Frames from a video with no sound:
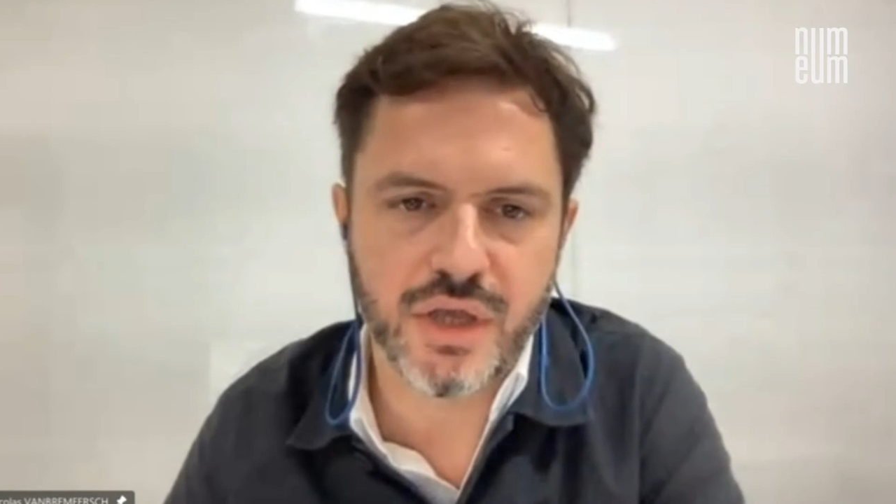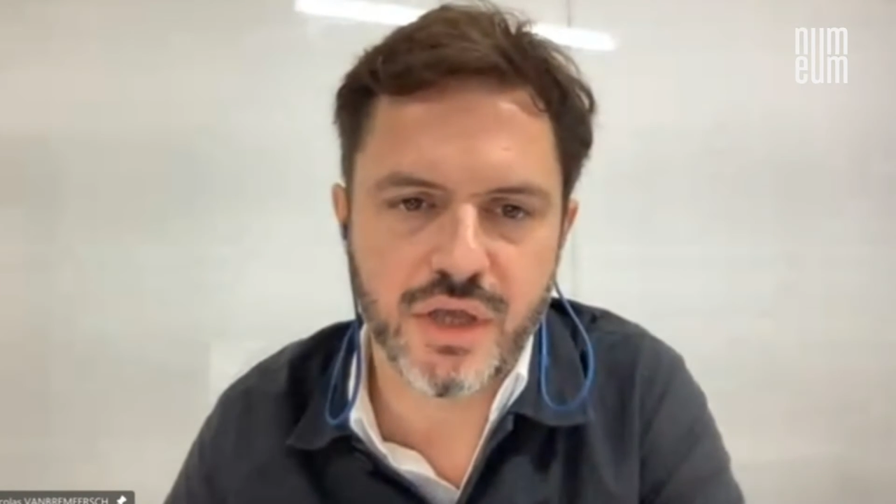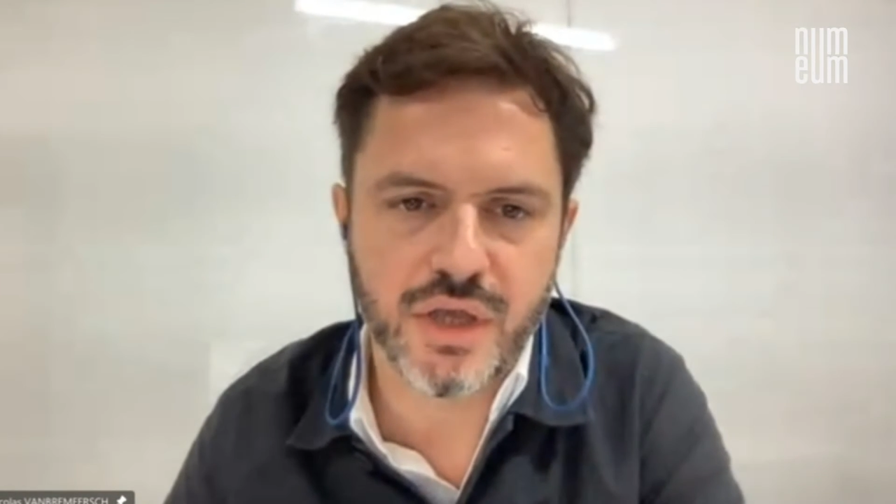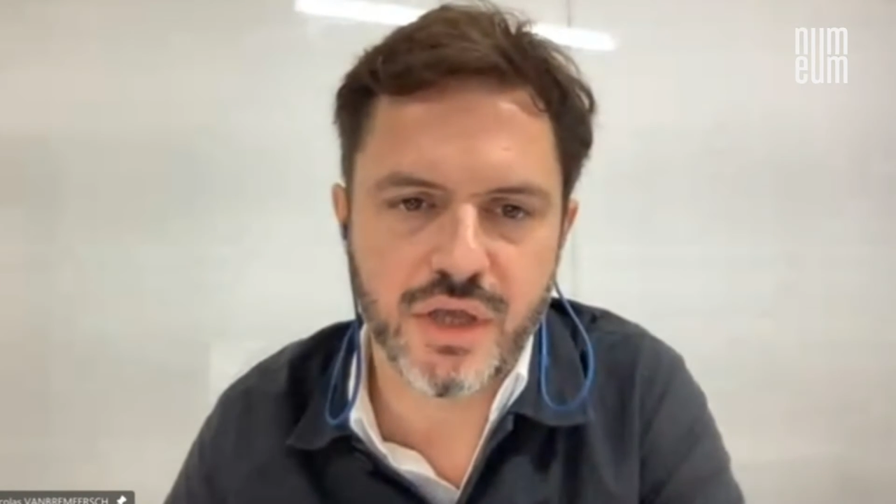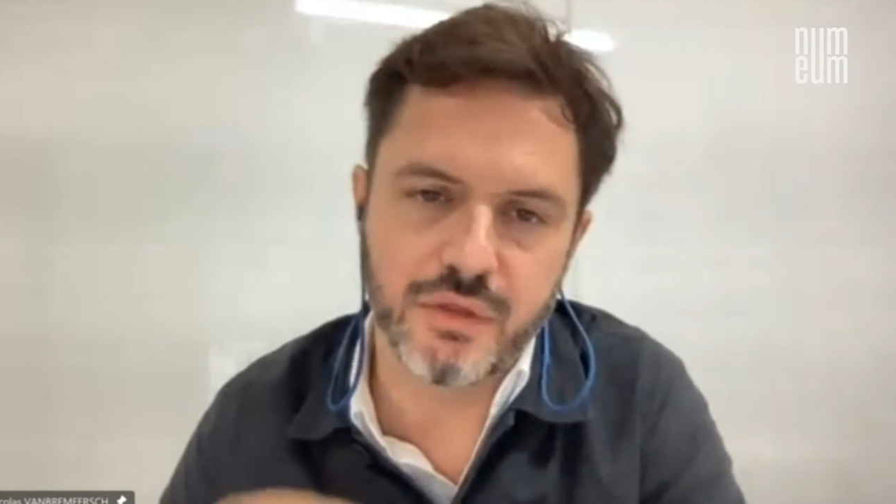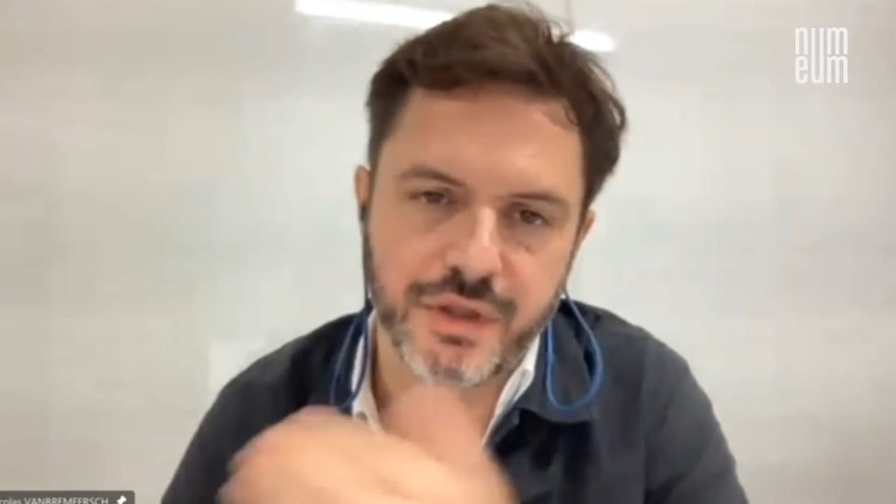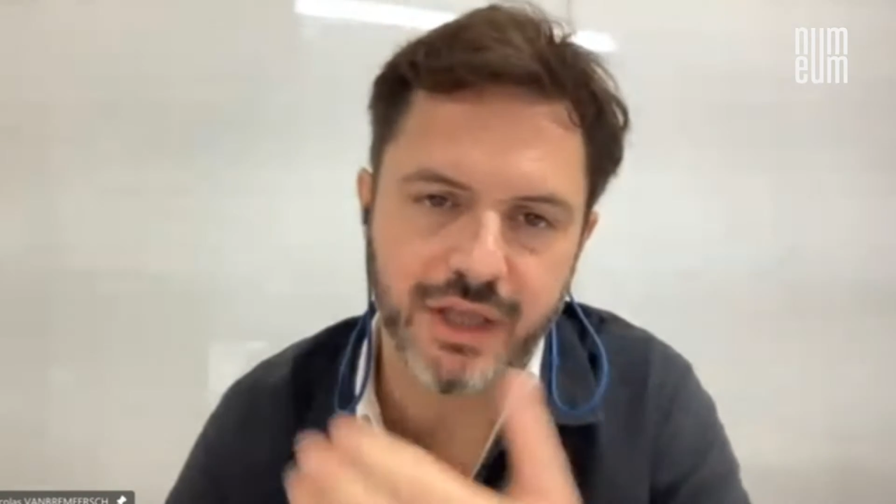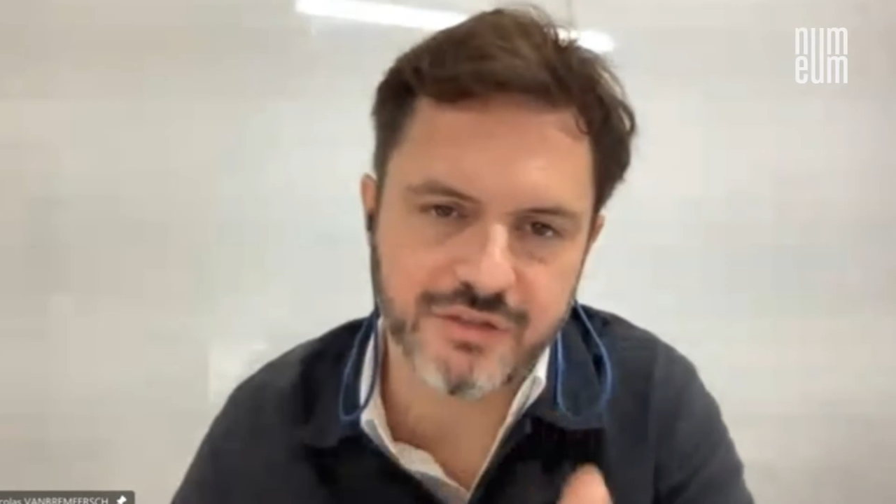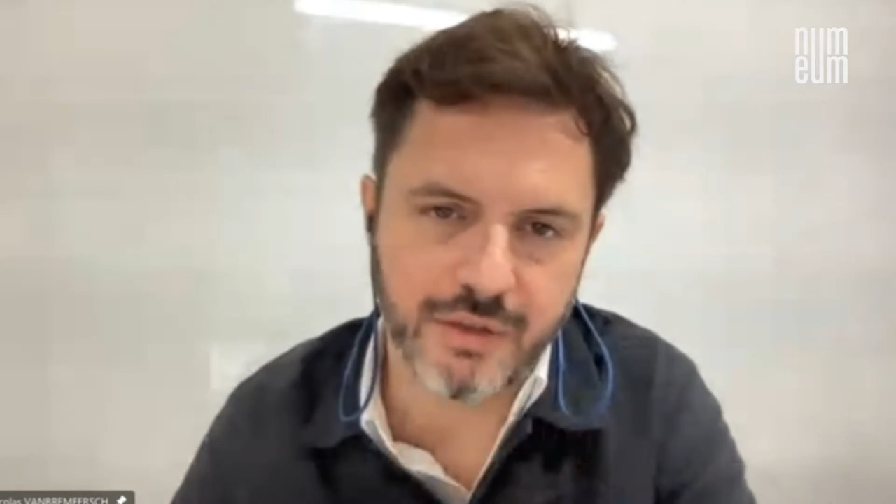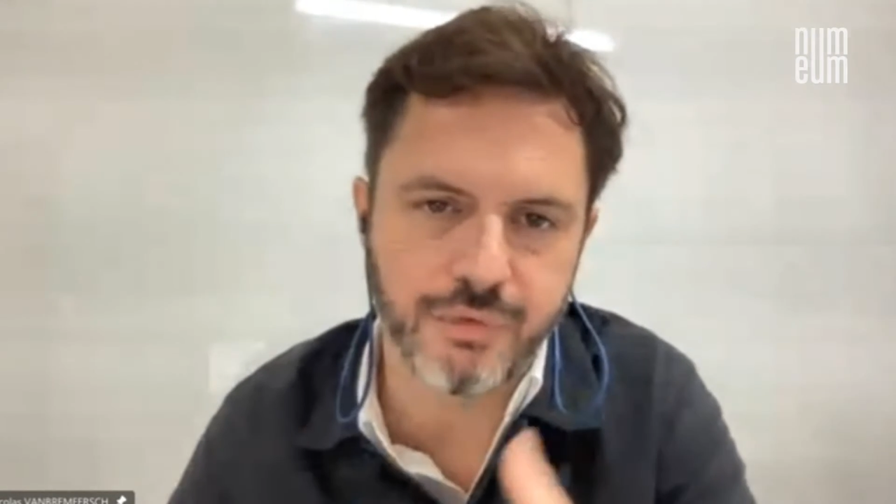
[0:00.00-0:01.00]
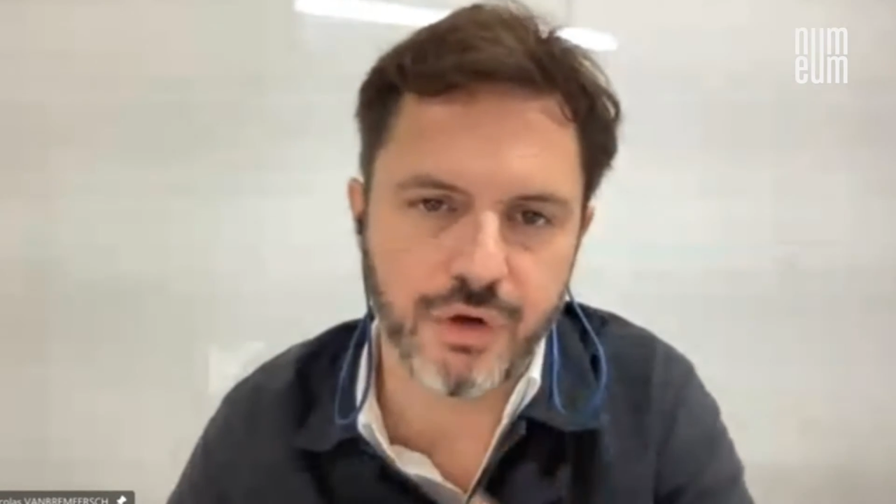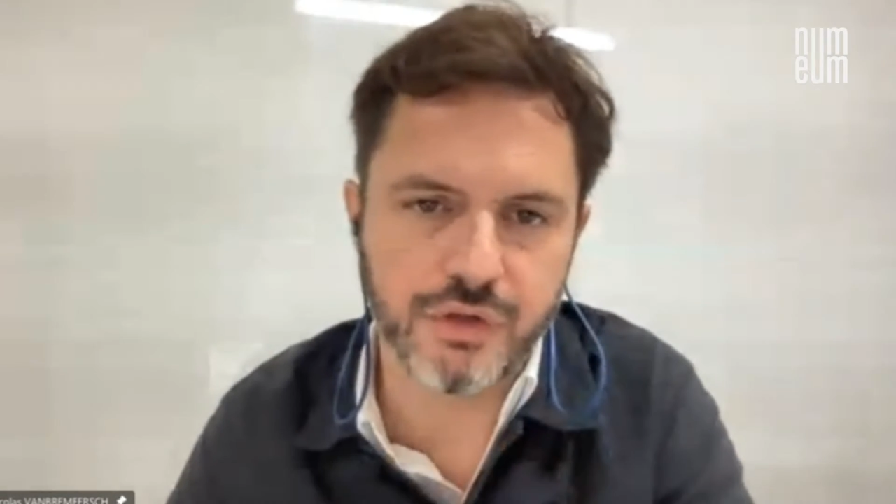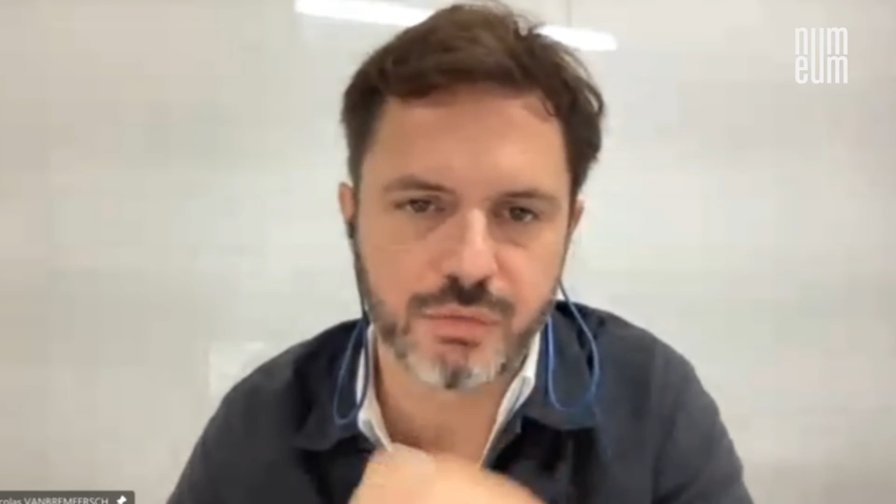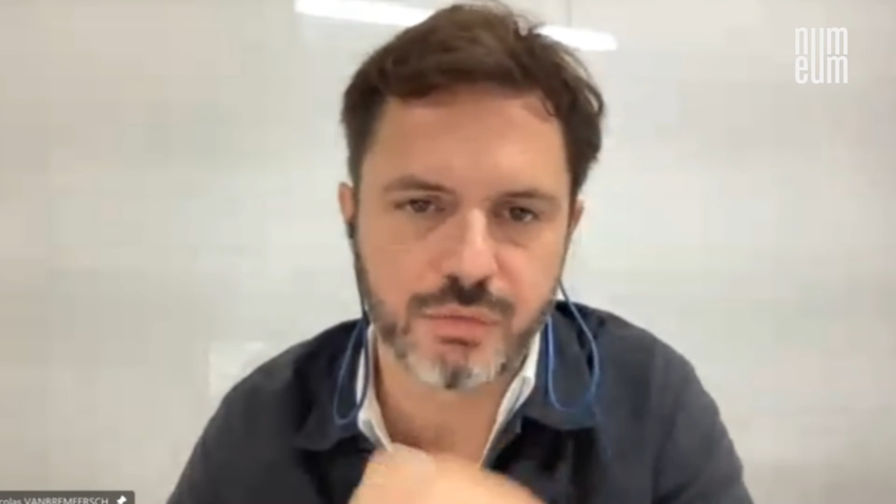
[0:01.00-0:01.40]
and the next step for us